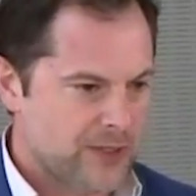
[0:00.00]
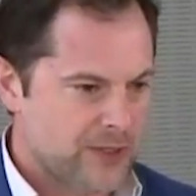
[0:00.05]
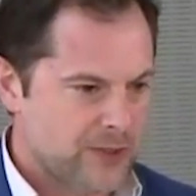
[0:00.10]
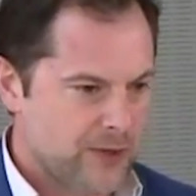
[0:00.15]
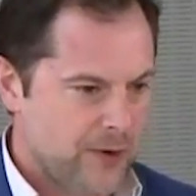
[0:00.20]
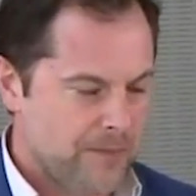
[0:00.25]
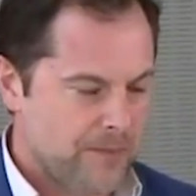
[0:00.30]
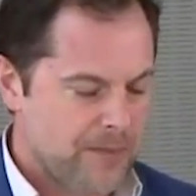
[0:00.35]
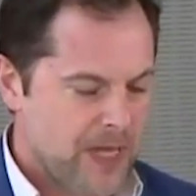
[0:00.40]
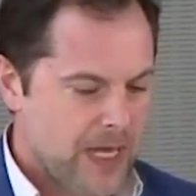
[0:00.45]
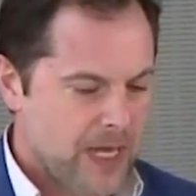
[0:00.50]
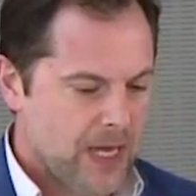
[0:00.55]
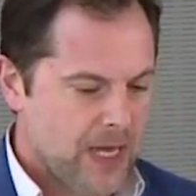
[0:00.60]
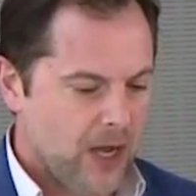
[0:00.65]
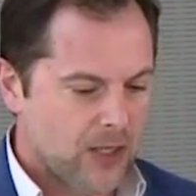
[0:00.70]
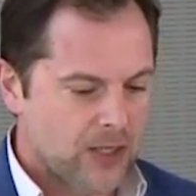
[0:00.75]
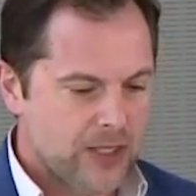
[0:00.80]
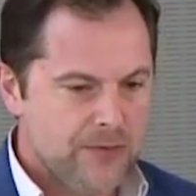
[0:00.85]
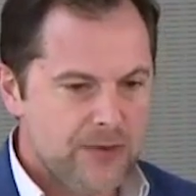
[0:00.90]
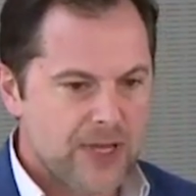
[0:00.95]
So
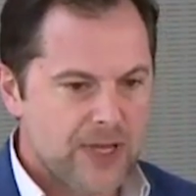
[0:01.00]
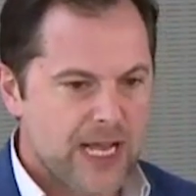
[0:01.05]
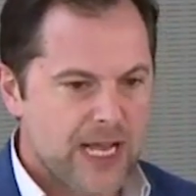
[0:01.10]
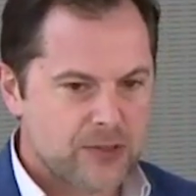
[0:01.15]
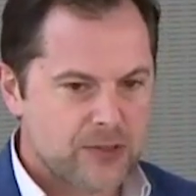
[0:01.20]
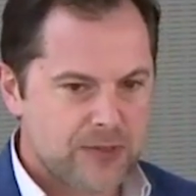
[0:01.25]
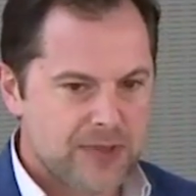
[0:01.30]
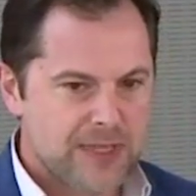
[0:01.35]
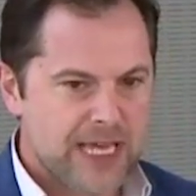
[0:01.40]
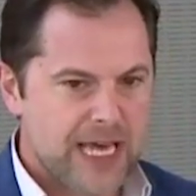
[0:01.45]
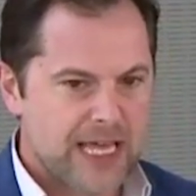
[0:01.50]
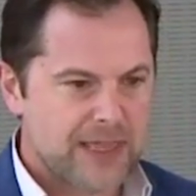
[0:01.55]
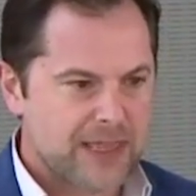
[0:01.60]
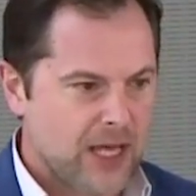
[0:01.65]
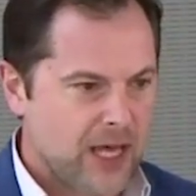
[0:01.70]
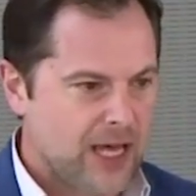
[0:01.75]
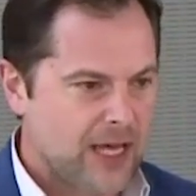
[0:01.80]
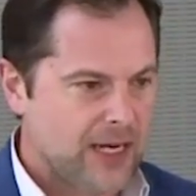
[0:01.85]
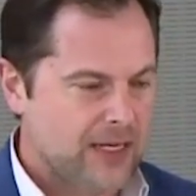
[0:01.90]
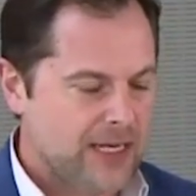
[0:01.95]
I'll leave you guys with that
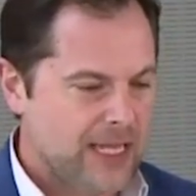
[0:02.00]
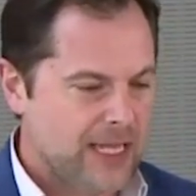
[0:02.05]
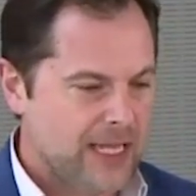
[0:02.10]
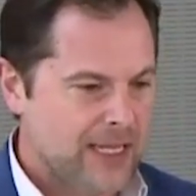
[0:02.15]
thought.